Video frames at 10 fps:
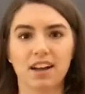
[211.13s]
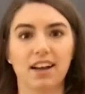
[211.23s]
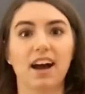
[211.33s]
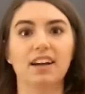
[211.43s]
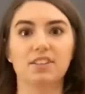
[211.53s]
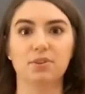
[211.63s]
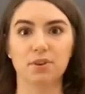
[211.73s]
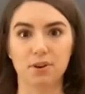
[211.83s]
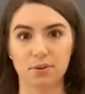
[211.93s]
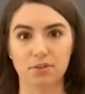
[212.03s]
guide
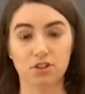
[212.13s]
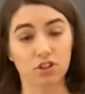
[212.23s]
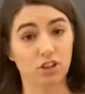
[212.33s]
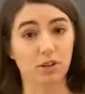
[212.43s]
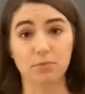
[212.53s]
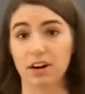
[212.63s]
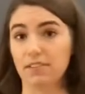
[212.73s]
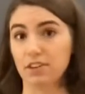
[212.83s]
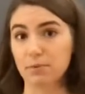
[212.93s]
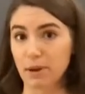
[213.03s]
your own journey
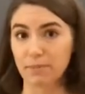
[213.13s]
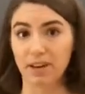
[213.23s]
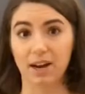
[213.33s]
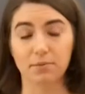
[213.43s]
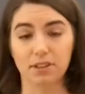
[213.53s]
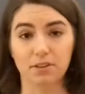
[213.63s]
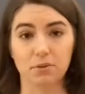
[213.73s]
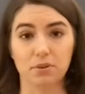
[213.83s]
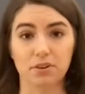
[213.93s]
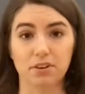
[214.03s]
wherever you might be at with
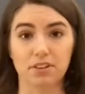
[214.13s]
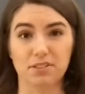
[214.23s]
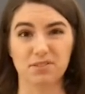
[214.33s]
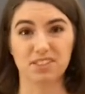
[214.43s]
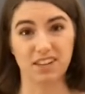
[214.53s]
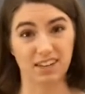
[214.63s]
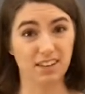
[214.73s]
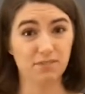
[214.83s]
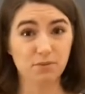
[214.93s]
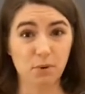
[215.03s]
your study
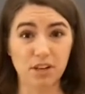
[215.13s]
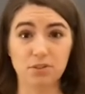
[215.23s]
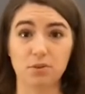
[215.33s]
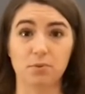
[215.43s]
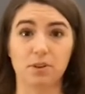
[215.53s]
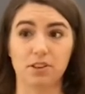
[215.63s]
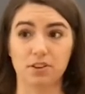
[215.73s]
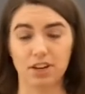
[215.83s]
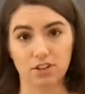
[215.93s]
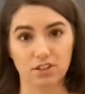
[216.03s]
of voice or with
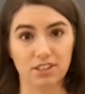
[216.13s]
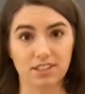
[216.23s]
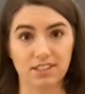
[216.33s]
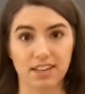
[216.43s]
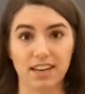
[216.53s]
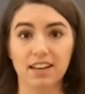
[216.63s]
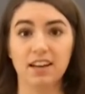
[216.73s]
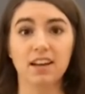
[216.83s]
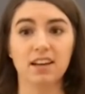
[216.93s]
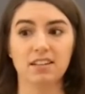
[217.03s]
your interest in singing,
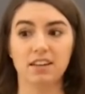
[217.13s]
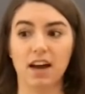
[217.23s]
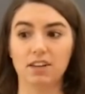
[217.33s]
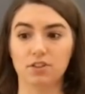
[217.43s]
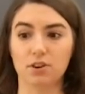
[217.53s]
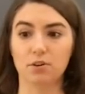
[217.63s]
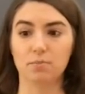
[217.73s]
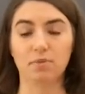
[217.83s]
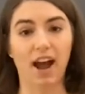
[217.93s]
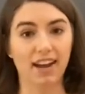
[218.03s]
to guide your
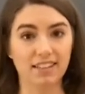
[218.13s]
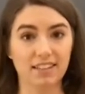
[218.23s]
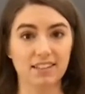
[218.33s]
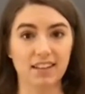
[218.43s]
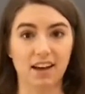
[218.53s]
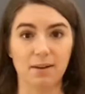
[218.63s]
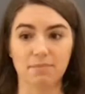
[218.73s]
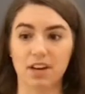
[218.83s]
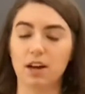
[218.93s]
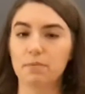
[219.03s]
own practice,
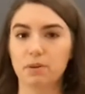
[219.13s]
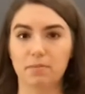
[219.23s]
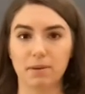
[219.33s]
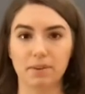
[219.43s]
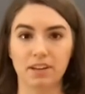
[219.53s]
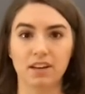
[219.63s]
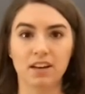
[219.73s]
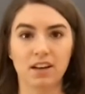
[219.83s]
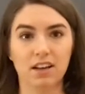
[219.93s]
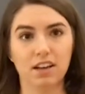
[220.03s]
to help you maybe
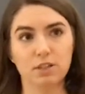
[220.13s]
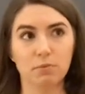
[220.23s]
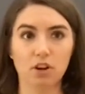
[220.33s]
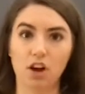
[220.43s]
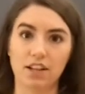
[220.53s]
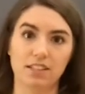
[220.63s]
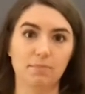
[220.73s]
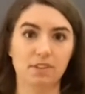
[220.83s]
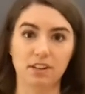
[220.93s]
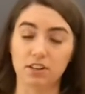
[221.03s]
explore
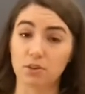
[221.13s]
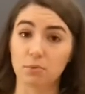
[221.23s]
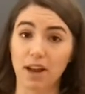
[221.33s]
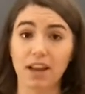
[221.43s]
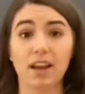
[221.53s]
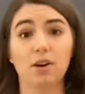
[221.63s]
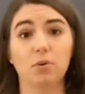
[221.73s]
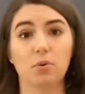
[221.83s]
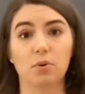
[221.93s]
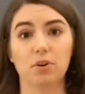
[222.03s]
concepts in a new way
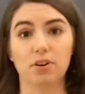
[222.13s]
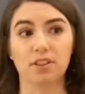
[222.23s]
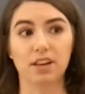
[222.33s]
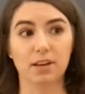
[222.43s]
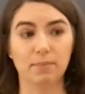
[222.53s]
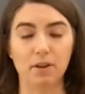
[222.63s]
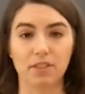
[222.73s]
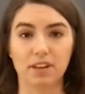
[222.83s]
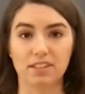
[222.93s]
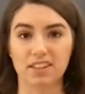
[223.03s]
or think about
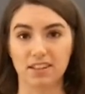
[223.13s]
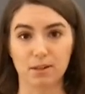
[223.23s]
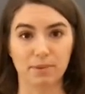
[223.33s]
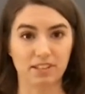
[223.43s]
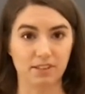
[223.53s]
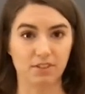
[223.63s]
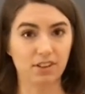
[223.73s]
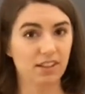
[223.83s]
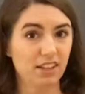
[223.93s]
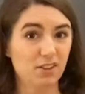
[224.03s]
things a little bit
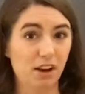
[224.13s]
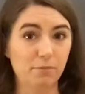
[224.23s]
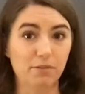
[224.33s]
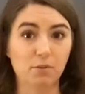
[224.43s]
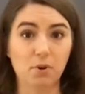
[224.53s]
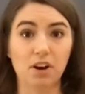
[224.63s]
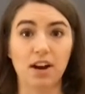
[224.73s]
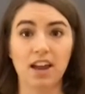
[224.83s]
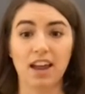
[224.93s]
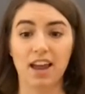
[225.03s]
differently than you have
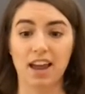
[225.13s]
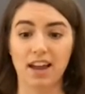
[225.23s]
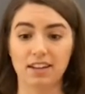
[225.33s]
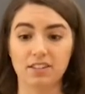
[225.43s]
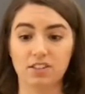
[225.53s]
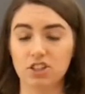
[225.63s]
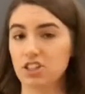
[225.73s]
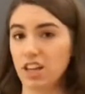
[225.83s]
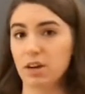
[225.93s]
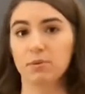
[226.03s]
before, and
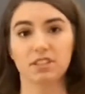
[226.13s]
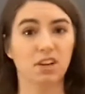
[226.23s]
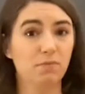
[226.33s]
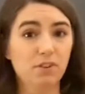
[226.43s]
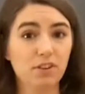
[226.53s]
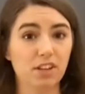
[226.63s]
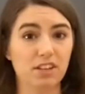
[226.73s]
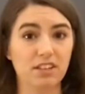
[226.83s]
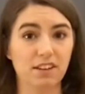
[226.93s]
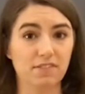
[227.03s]
just take what's helpful.
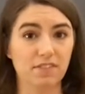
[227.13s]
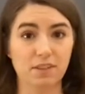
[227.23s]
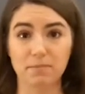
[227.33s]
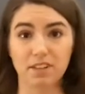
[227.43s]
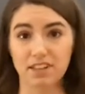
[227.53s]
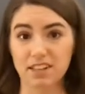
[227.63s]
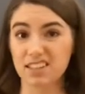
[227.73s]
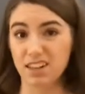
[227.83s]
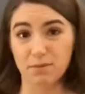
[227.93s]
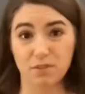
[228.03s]
And if something
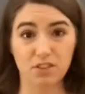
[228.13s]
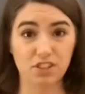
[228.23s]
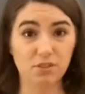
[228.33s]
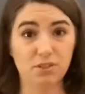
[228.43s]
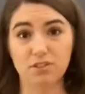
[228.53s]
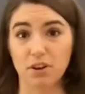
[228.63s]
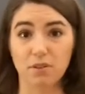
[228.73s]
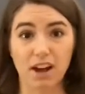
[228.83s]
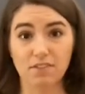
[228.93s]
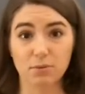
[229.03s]
isn't helpful to you, you don't
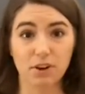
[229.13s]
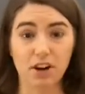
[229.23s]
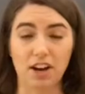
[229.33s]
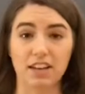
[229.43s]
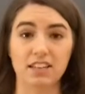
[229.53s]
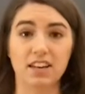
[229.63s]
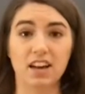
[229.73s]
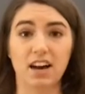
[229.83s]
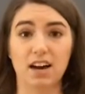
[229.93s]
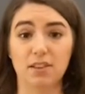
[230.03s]
have to work on it.
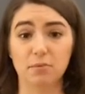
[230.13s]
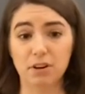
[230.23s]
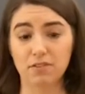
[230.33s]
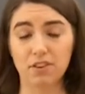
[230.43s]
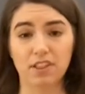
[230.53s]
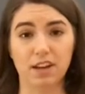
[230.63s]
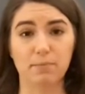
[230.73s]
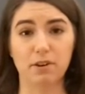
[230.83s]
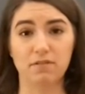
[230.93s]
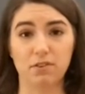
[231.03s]
The wonderful thing
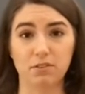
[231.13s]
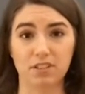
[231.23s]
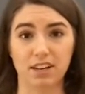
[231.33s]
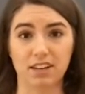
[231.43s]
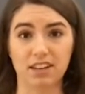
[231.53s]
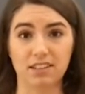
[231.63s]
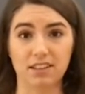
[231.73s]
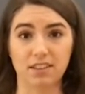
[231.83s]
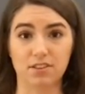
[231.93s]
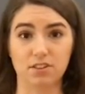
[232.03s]
about vocal technique is
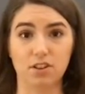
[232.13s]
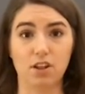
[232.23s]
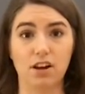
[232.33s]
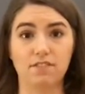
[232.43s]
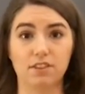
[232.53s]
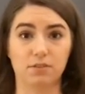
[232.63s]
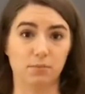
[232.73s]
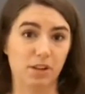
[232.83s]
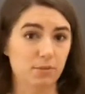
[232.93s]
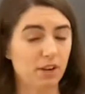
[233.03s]
that there's a lot of different
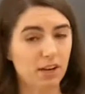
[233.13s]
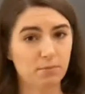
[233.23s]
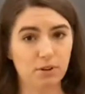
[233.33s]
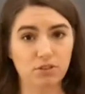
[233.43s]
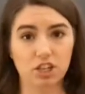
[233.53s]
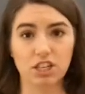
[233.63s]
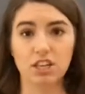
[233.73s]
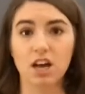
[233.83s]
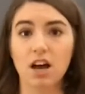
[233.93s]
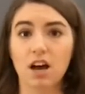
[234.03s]
ways we can approach it,
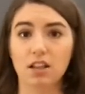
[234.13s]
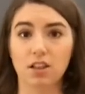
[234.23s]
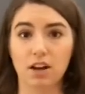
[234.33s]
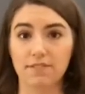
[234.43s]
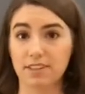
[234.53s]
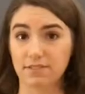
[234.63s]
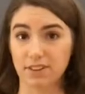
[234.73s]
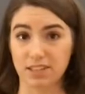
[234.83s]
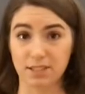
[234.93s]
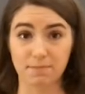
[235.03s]
a lot of
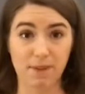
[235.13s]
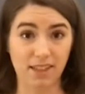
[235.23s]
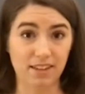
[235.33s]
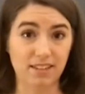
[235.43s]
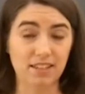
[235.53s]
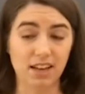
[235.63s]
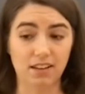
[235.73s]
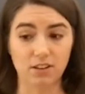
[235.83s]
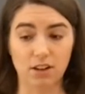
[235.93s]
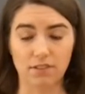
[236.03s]
different methods, and
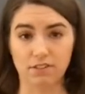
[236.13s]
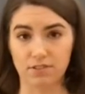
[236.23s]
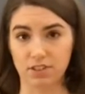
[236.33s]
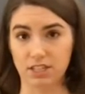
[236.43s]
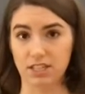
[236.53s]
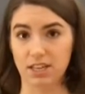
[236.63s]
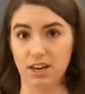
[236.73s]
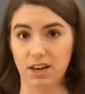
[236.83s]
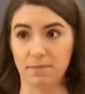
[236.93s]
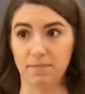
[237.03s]
a lot of different
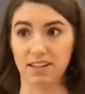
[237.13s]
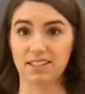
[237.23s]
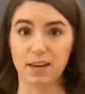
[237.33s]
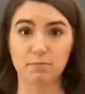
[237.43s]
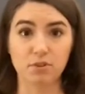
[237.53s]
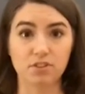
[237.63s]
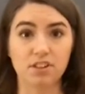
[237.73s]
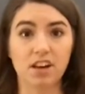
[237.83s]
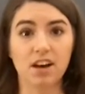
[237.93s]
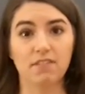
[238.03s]

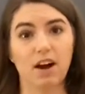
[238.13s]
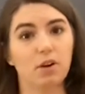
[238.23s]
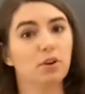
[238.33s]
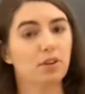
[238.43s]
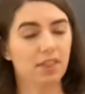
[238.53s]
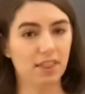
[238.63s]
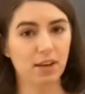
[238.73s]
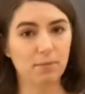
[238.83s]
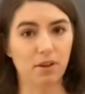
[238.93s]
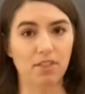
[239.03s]
examples of how you can
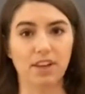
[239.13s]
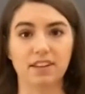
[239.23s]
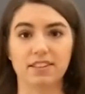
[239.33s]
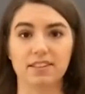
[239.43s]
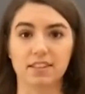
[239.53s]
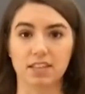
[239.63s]
think about things as a